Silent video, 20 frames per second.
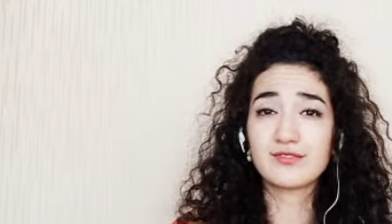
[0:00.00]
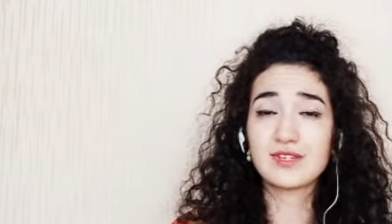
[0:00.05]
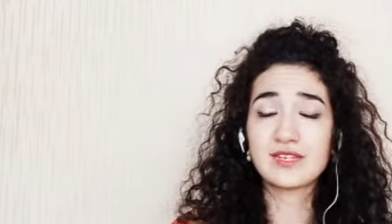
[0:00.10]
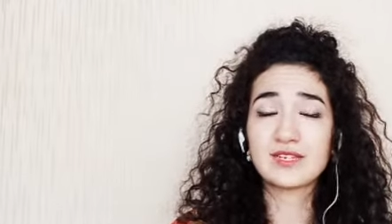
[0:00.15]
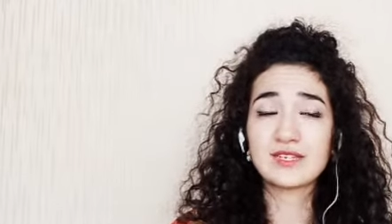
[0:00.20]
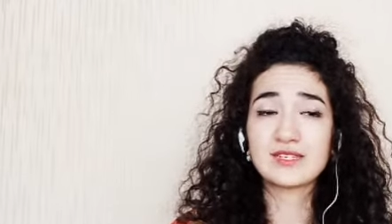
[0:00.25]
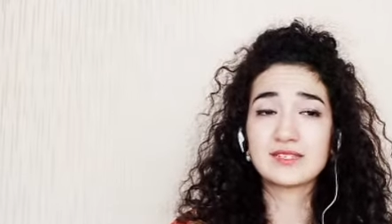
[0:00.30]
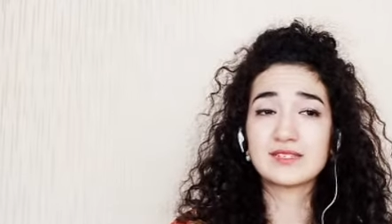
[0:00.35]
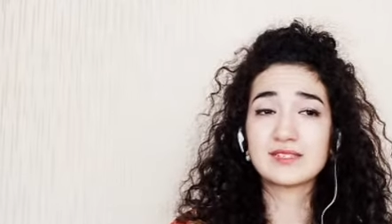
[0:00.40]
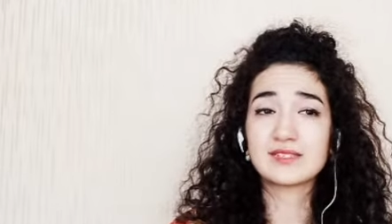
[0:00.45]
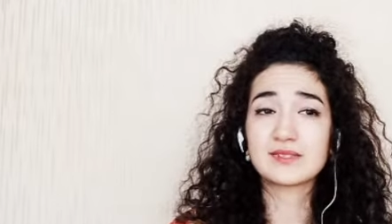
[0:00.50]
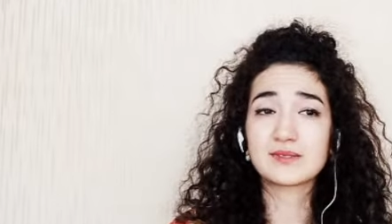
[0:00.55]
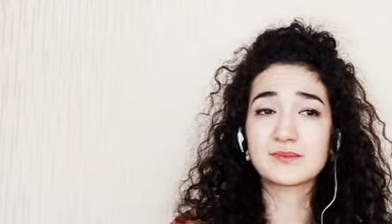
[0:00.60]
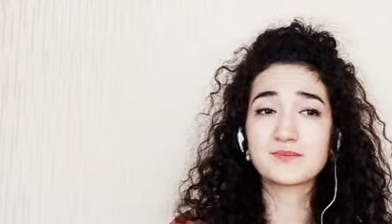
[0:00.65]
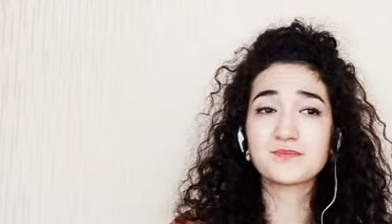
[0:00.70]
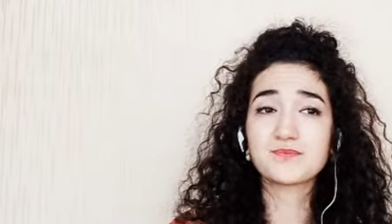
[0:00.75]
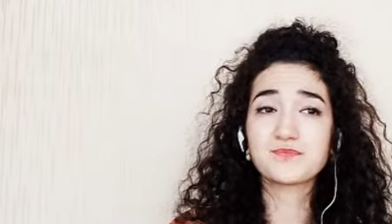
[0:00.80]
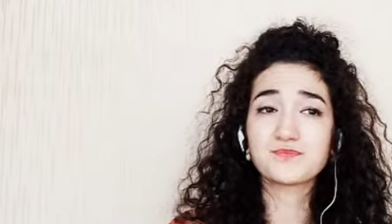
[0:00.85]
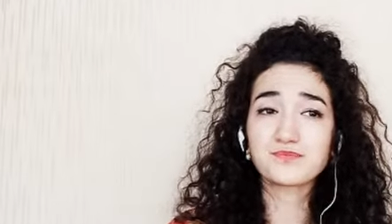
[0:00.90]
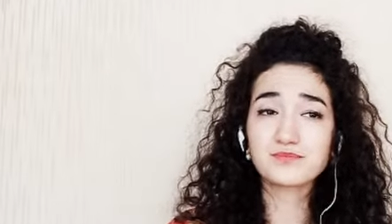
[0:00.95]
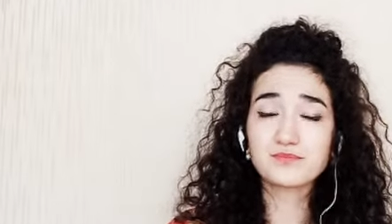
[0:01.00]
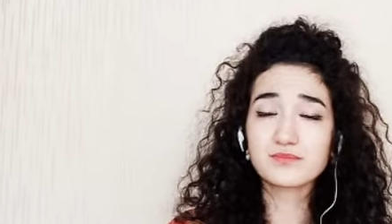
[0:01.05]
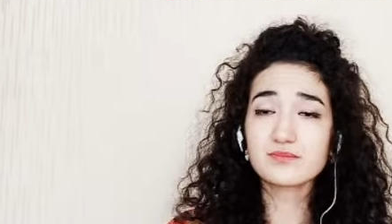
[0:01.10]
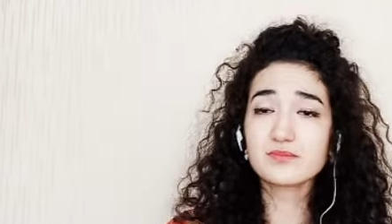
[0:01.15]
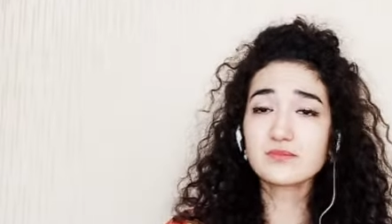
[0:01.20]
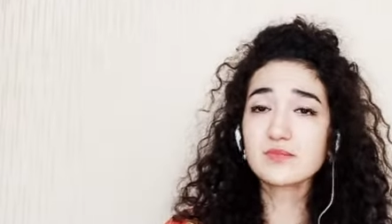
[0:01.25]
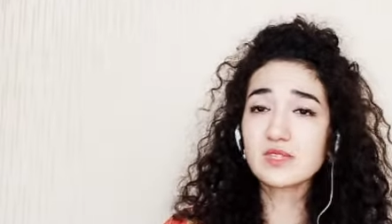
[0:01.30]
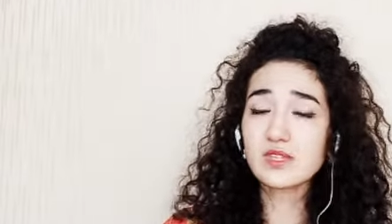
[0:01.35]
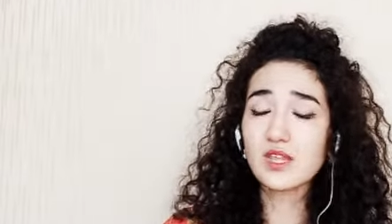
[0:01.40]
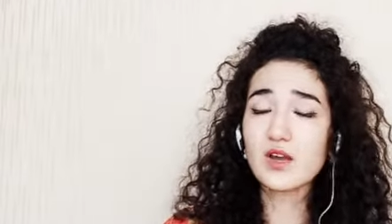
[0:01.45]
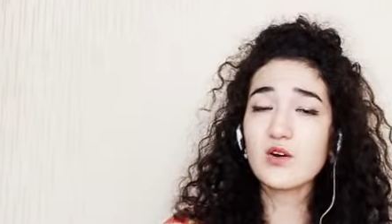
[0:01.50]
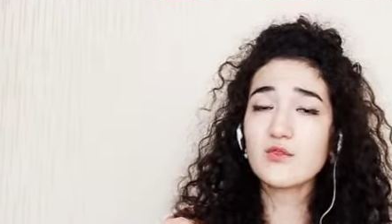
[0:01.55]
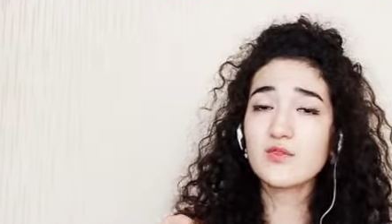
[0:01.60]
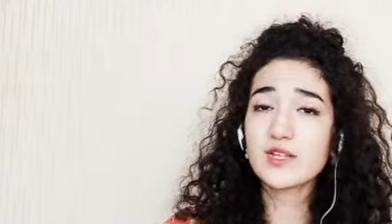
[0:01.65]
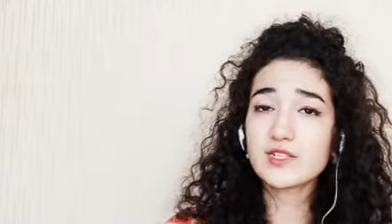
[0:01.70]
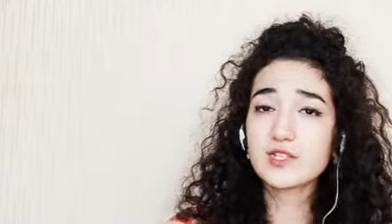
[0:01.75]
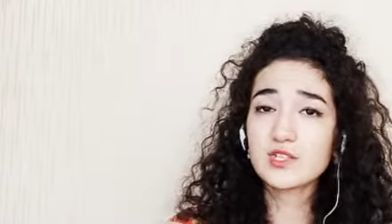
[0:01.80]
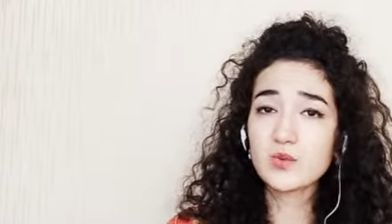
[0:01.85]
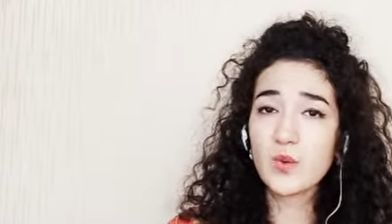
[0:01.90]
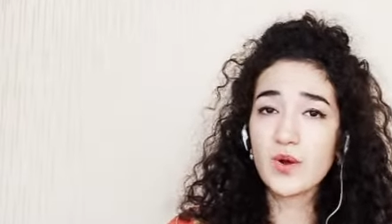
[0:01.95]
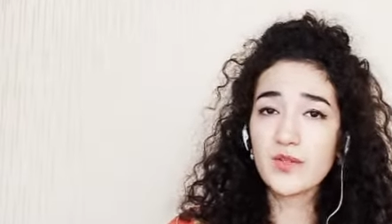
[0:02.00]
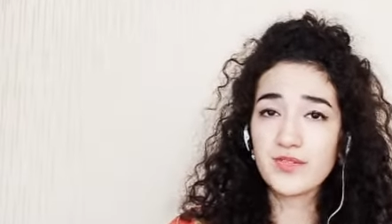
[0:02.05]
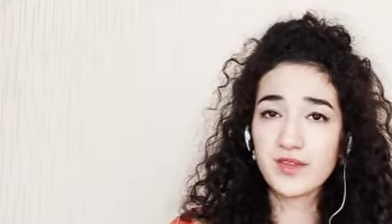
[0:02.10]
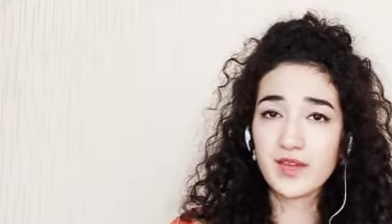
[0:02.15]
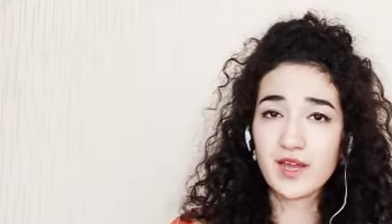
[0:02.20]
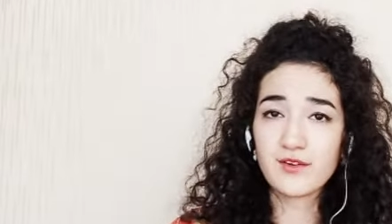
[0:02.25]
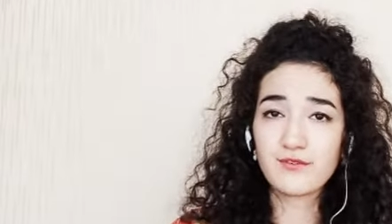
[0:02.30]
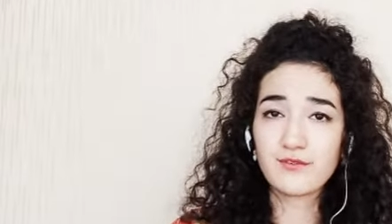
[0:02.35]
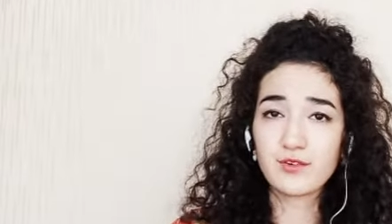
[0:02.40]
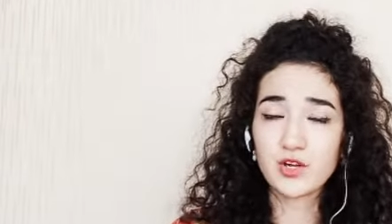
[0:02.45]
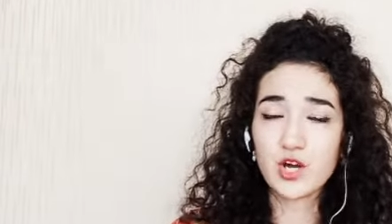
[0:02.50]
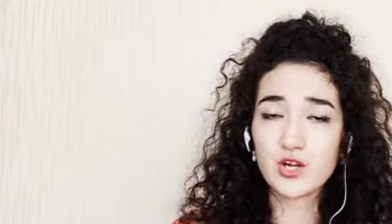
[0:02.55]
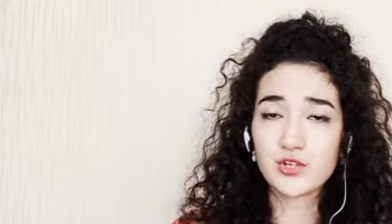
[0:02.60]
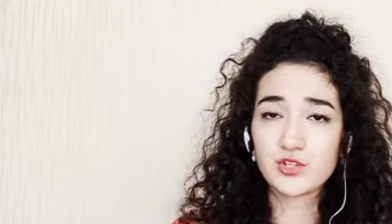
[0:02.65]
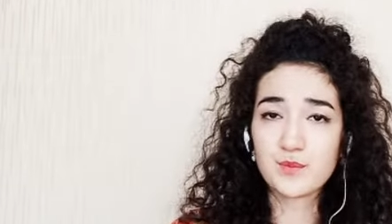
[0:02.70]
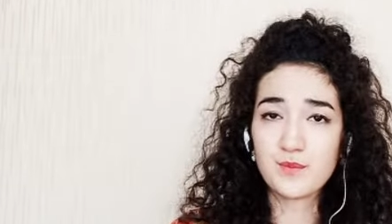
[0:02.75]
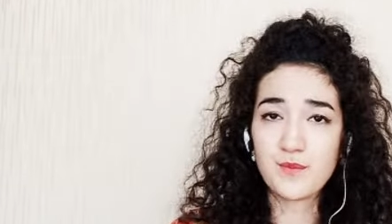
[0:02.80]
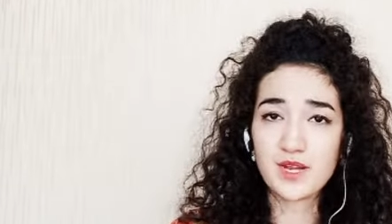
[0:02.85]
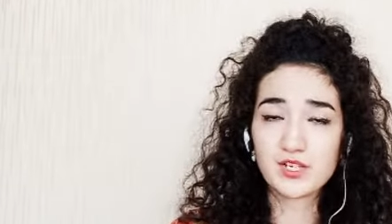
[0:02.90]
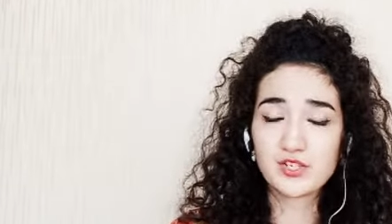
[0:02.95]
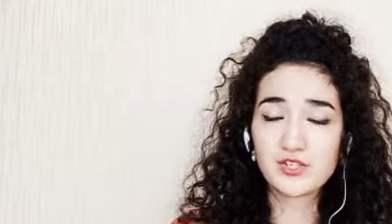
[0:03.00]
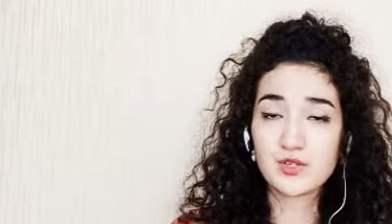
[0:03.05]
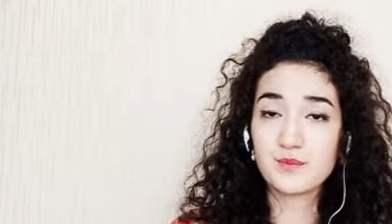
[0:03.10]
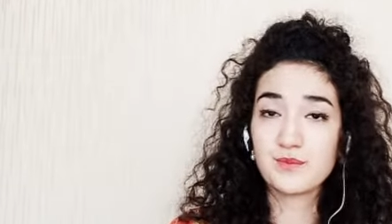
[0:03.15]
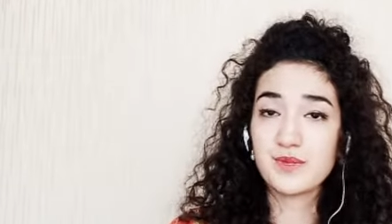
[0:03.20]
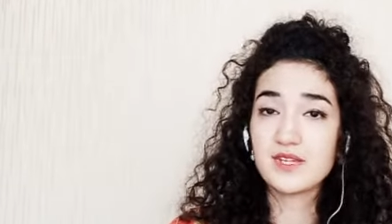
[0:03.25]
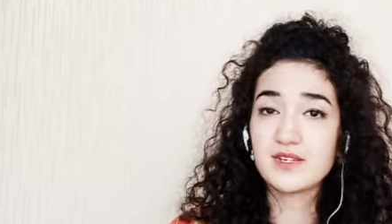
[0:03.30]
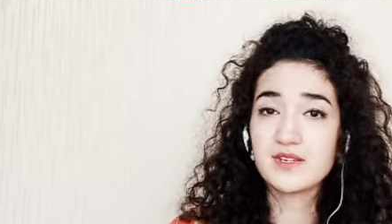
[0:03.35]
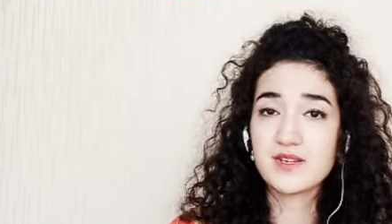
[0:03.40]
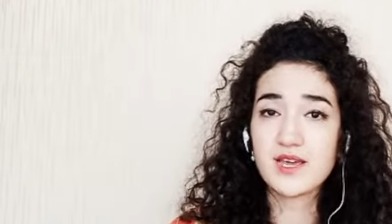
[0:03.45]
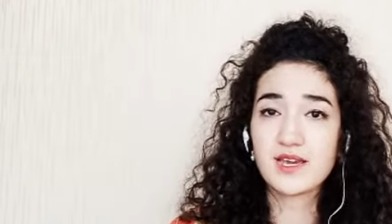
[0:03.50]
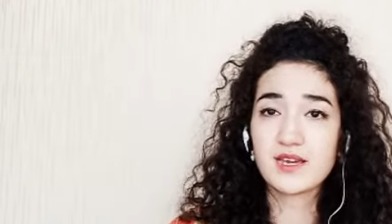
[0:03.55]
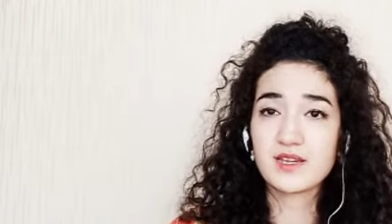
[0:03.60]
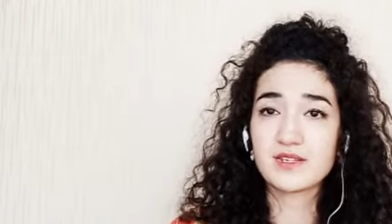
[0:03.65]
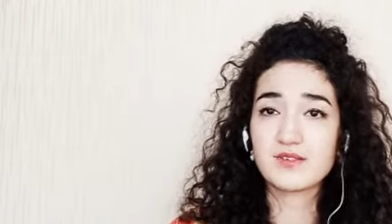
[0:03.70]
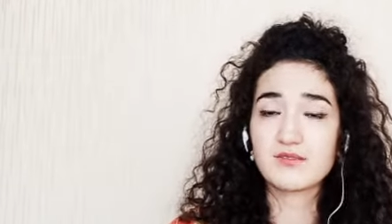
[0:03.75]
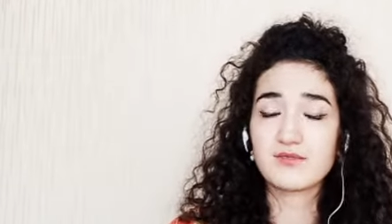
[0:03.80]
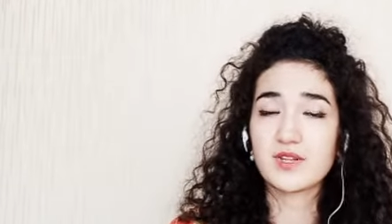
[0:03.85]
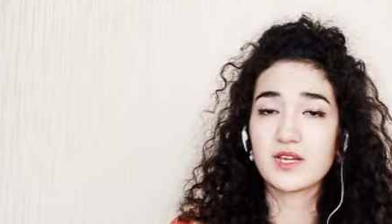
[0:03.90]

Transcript: and that's the one thing I forgot to mention, being negative.